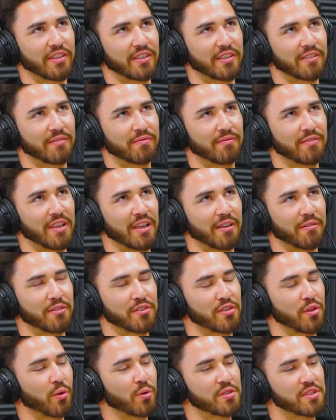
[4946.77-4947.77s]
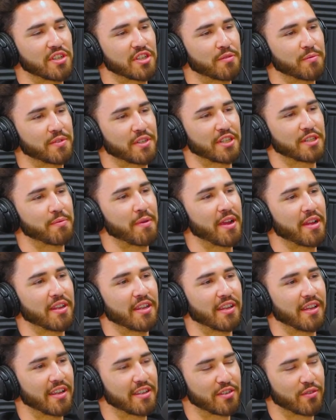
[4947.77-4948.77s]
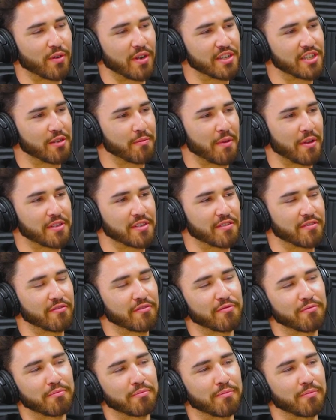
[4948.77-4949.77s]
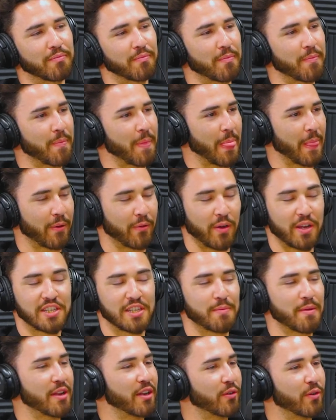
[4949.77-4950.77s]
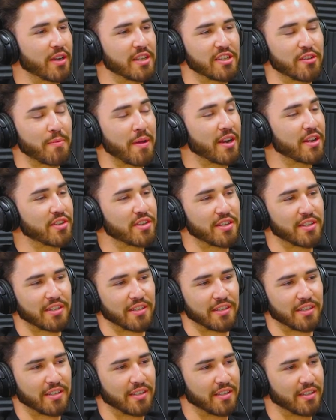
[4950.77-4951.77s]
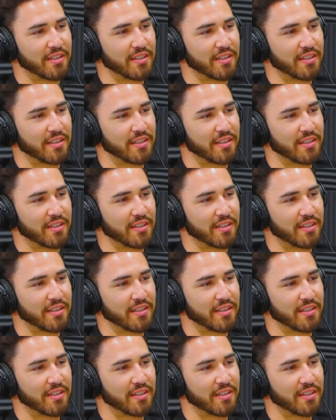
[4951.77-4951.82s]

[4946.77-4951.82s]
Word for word: The yeah, solar system is expanding, has crazy amounts of, crazy amount of crazy amount of shit.